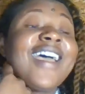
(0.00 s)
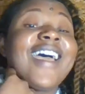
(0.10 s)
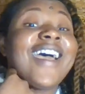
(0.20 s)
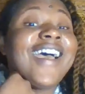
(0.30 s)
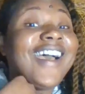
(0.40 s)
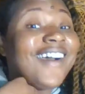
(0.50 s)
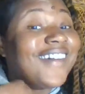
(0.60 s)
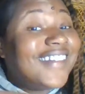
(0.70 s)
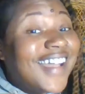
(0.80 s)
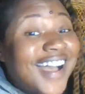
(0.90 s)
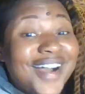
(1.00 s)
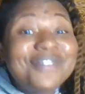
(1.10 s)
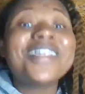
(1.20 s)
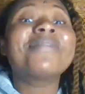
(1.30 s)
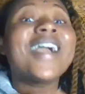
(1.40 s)
I don't know,
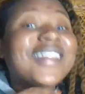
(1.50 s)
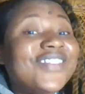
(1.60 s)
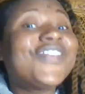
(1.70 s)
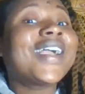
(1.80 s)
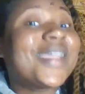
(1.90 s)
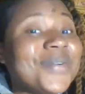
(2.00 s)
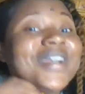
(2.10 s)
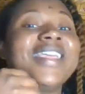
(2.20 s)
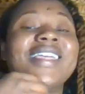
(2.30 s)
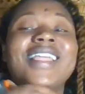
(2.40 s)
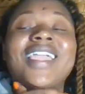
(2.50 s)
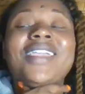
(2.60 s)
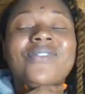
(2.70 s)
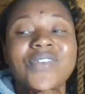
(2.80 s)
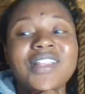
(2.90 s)
but I'm kind of fucking with it. Like,
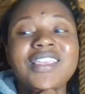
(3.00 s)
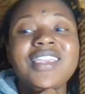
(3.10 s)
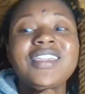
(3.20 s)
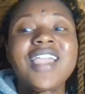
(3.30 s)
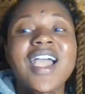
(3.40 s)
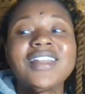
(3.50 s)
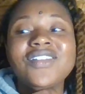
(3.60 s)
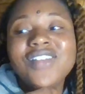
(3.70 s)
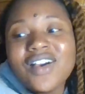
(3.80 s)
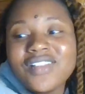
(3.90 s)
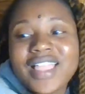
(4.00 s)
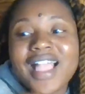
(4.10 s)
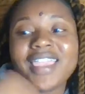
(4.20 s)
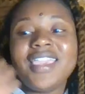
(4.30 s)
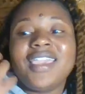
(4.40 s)
it really, I don't know. Like, I
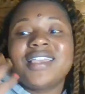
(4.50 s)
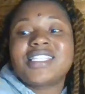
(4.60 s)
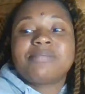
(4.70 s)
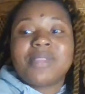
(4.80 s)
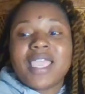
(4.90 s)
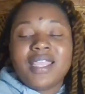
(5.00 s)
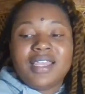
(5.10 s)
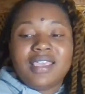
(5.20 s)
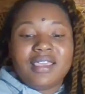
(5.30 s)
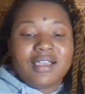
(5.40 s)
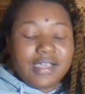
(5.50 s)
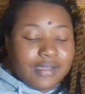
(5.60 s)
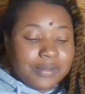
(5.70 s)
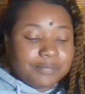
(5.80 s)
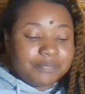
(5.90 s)
can't explain it.
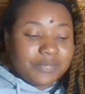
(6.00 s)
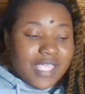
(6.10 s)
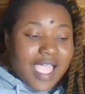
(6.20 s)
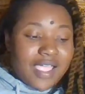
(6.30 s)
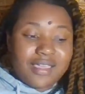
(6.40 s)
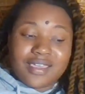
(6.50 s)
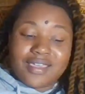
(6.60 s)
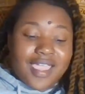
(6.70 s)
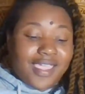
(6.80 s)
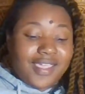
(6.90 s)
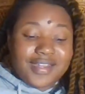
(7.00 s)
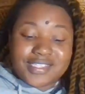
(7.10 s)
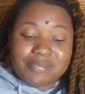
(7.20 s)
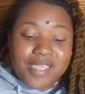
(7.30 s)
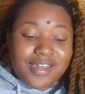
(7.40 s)
I can't
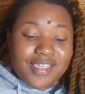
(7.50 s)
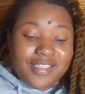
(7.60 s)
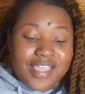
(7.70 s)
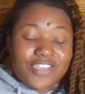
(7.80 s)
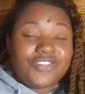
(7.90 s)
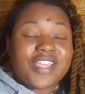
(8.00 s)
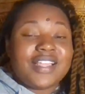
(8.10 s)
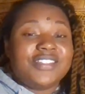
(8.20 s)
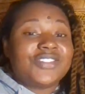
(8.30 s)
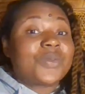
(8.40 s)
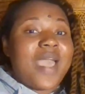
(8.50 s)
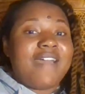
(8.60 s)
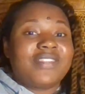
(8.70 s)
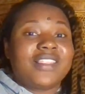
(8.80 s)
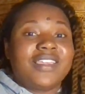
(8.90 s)
explain it. Like, you guys just would
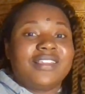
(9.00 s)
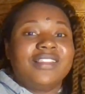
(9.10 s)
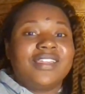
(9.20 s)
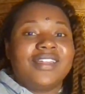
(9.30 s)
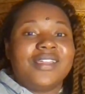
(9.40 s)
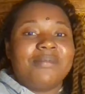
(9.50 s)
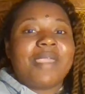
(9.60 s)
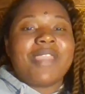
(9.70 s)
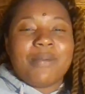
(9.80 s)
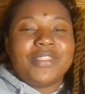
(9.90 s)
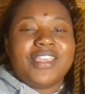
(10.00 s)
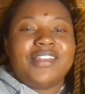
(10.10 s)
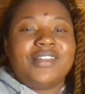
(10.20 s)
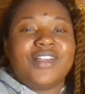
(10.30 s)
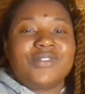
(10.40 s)
have to look it up. Maybe I'll put that in
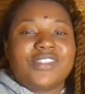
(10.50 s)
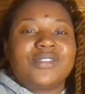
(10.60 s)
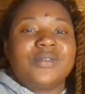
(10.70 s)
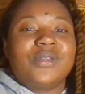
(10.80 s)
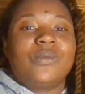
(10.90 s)
the notes too.